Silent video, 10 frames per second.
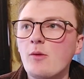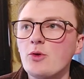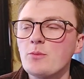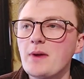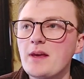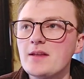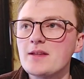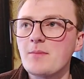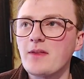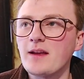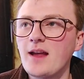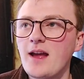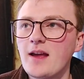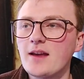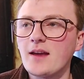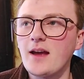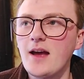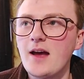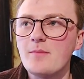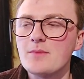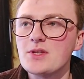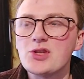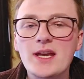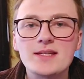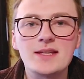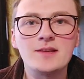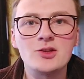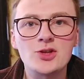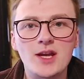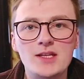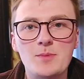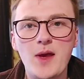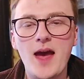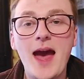would be something like suggesting that Shakespeare